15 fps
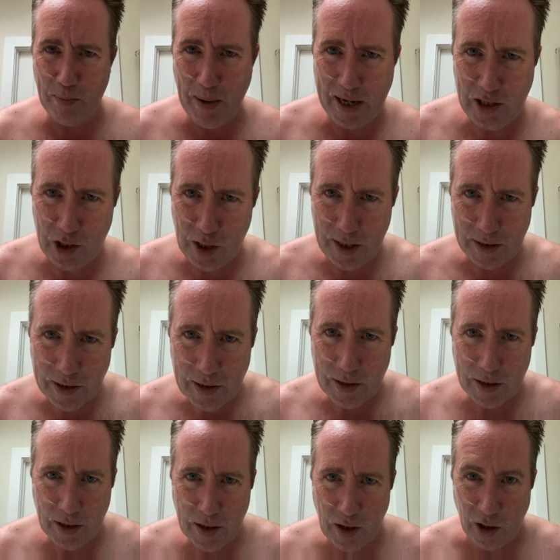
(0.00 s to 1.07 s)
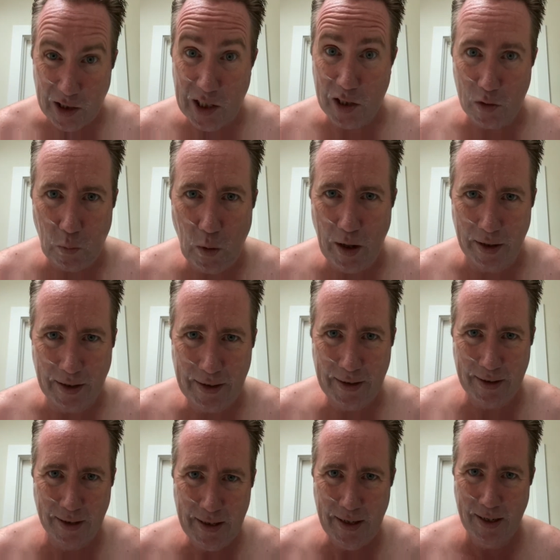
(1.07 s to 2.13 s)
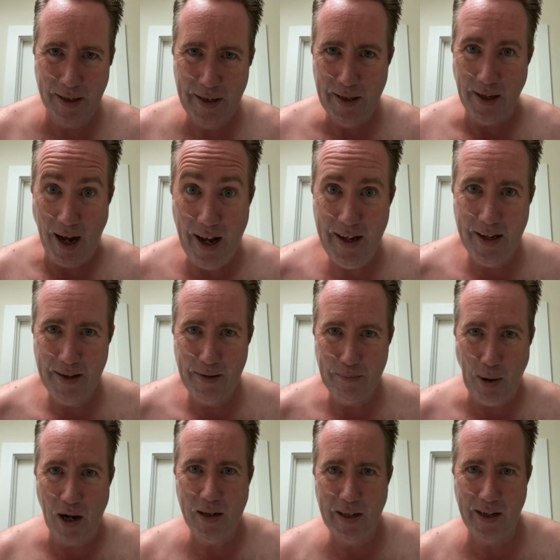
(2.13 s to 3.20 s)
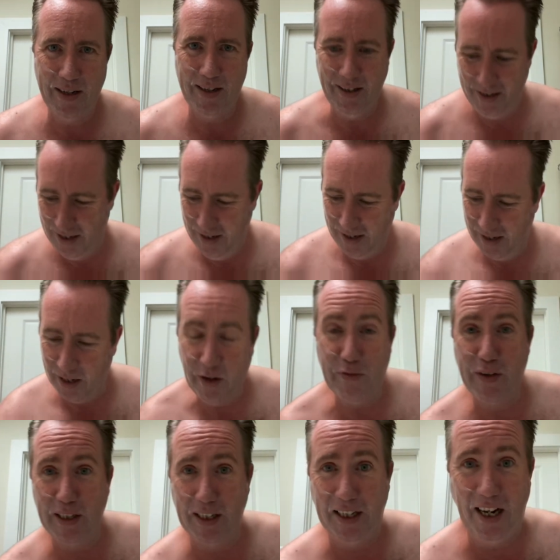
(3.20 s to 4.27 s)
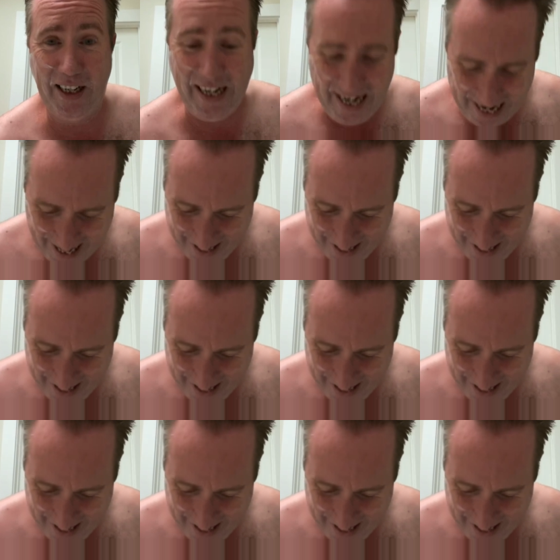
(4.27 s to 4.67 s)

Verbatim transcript: my chins or just one? Huh, punk? You feeling lucky?